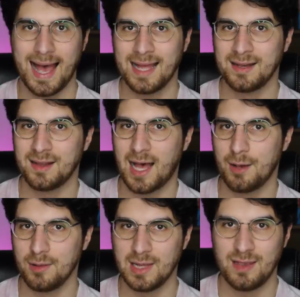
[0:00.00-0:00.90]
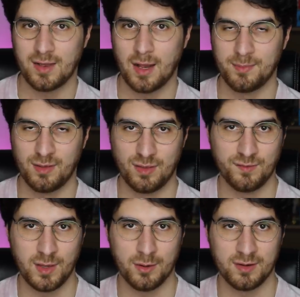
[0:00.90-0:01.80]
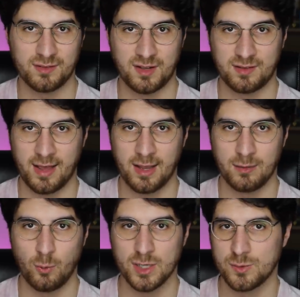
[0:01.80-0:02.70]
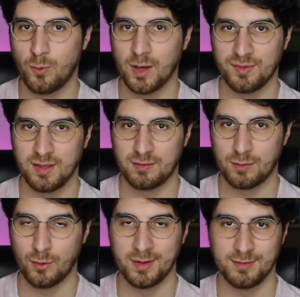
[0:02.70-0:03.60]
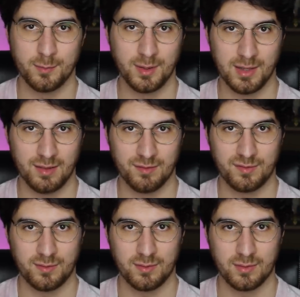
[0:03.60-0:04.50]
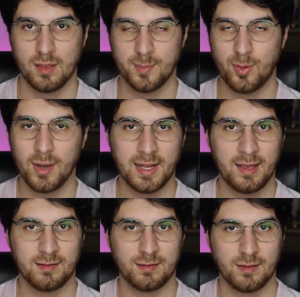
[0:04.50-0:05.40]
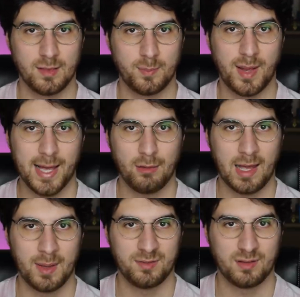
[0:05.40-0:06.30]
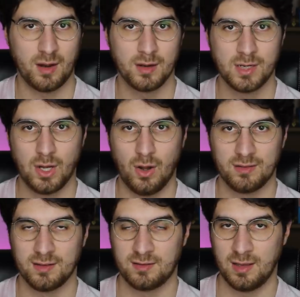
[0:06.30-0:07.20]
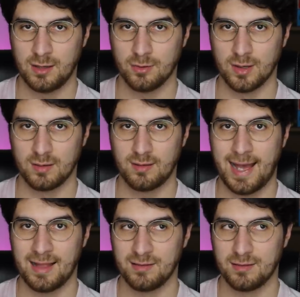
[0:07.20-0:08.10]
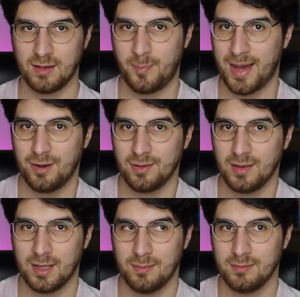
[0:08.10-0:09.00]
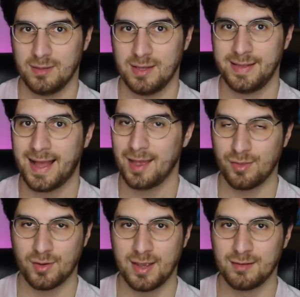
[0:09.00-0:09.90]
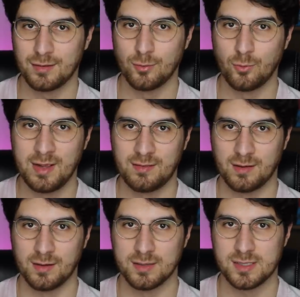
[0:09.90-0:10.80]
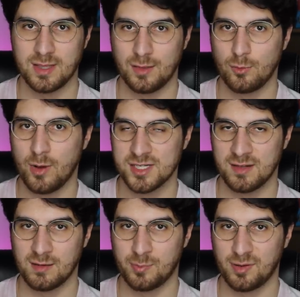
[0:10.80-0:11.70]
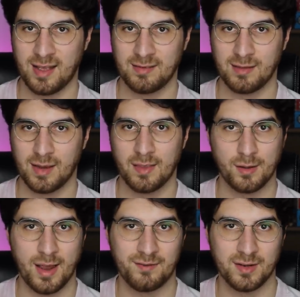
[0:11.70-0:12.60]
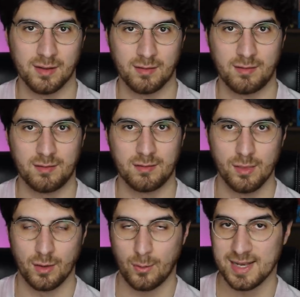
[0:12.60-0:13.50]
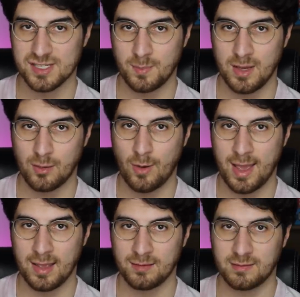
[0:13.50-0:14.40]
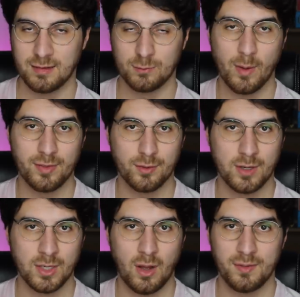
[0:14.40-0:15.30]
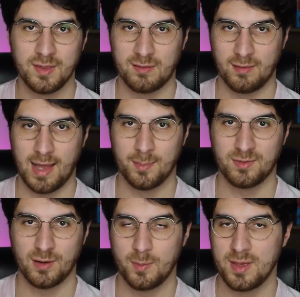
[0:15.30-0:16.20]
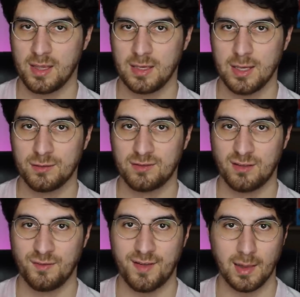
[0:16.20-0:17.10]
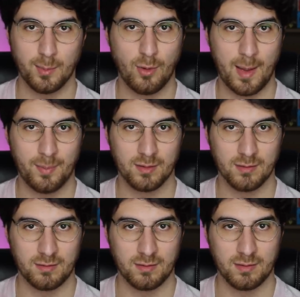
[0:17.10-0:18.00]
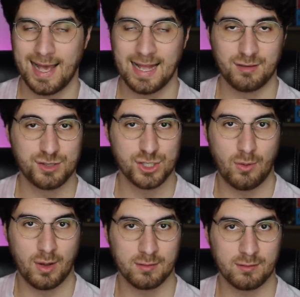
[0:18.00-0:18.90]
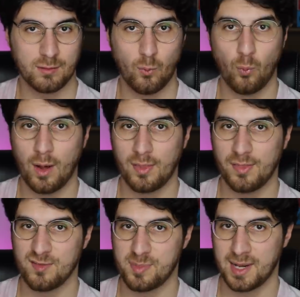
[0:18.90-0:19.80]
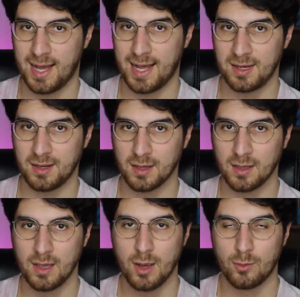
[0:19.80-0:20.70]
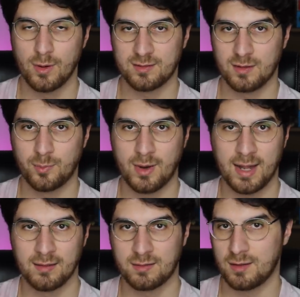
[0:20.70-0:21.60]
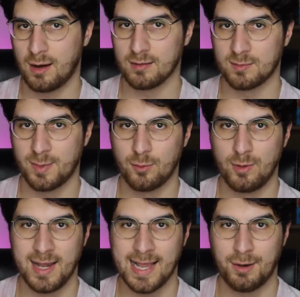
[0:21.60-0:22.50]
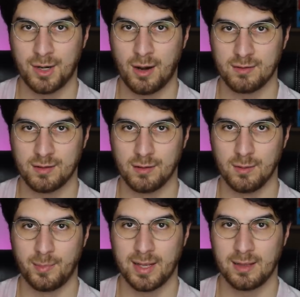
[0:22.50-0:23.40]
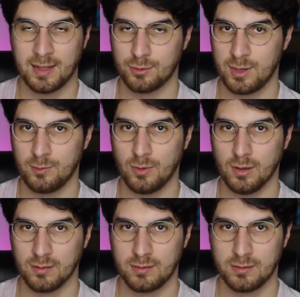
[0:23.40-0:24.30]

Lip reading: And I will leave it up to the viewers to decide which one of these stories you believe. The point is, the biolabs are not a secret, and apparently, neither is the research that the Russians are presenting in their evidence. The question being raised is whether or not these labs are being used to develop weapons. And to show us what they've been hiding, Russell Brand starts by reading out an article by Glenn Greenwald.